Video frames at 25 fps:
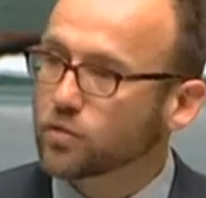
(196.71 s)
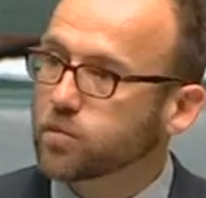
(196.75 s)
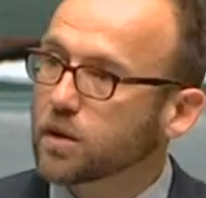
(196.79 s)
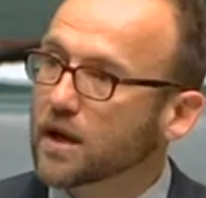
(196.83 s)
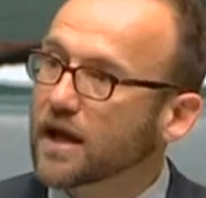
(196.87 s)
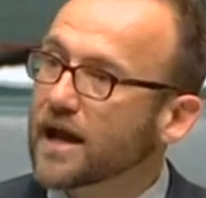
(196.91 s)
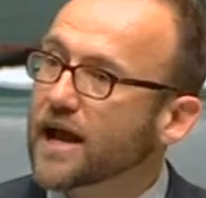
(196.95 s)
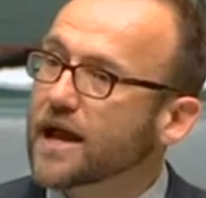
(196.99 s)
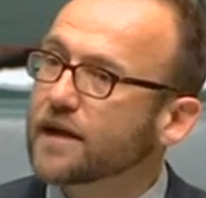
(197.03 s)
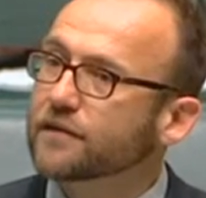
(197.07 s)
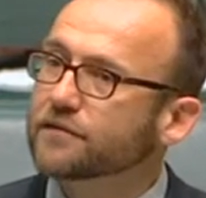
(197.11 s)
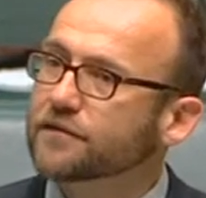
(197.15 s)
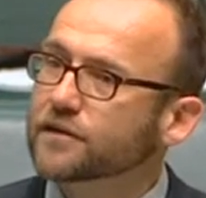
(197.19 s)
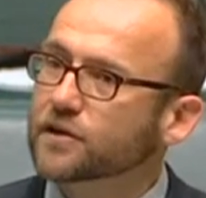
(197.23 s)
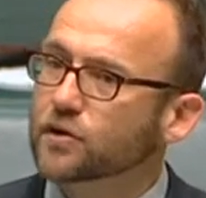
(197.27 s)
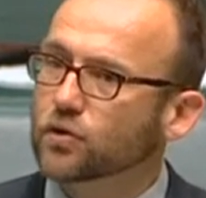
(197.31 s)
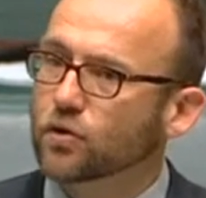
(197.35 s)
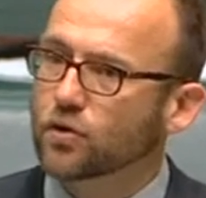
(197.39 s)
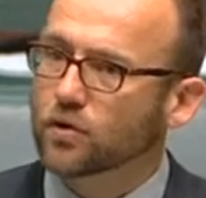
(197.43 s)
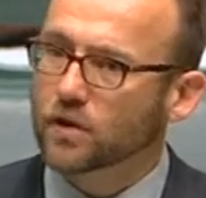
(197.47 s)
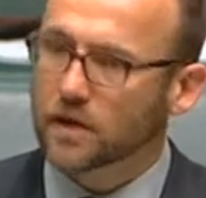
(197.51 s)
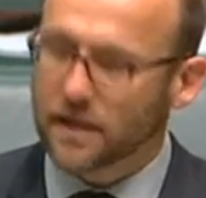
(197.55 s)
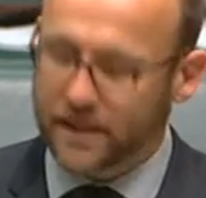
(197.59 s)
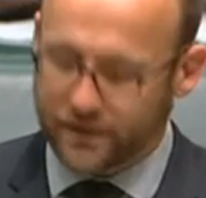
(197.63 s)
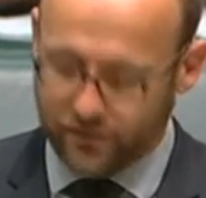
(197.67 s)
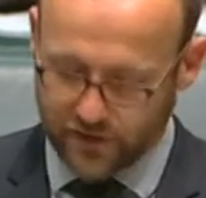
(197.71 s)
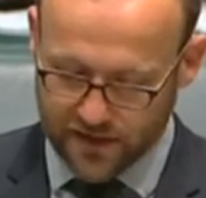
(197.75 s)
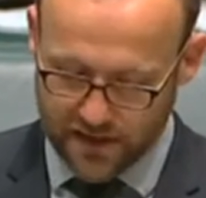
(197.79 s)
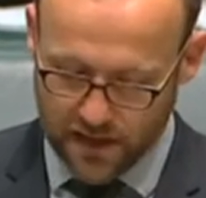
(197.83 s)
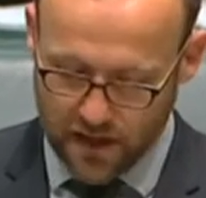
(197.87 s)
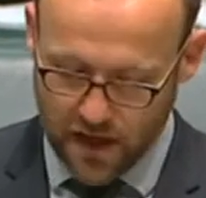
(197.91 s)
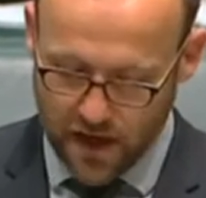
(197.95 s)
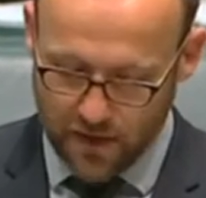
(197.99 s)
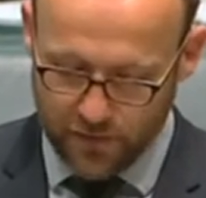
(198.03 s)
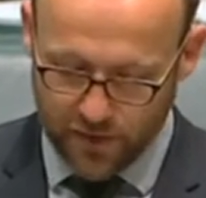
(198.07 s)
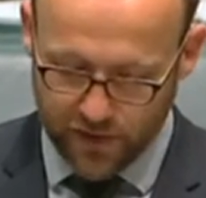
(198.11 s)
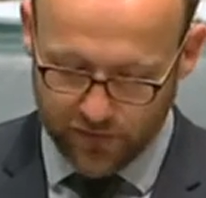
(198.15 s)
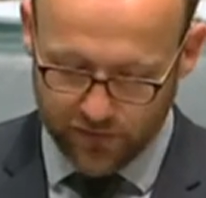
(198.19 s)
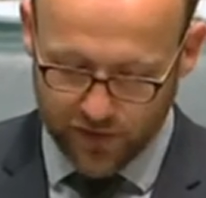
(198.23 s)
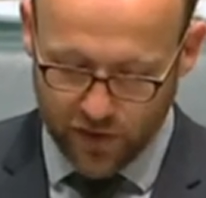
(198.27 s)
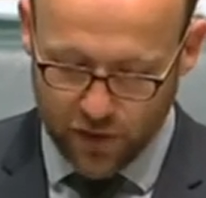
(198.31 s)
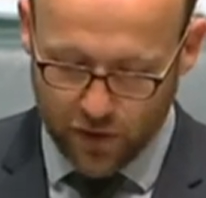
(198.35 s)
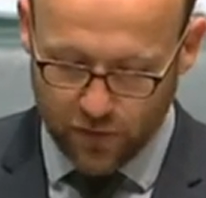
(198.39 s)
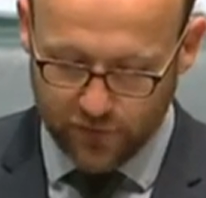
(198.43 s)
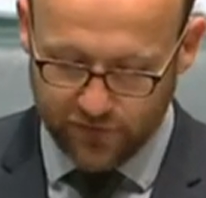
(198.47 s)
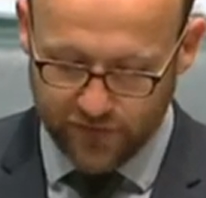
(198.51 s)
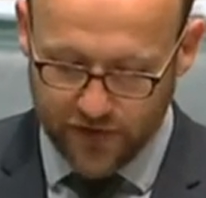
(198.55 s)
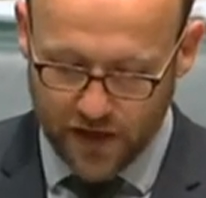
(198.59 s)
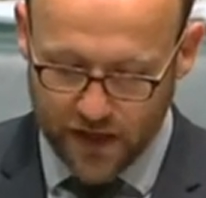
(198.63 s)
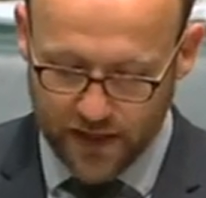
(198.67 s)
plan for the orderly retirement of
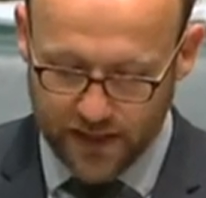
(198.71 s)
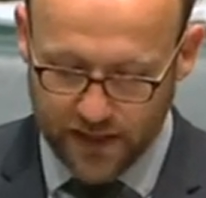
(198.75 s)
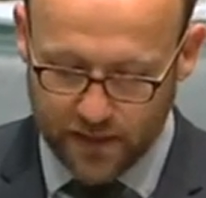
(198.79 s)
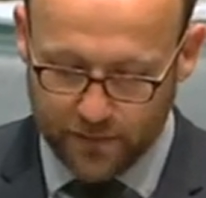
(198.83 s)
coal-fired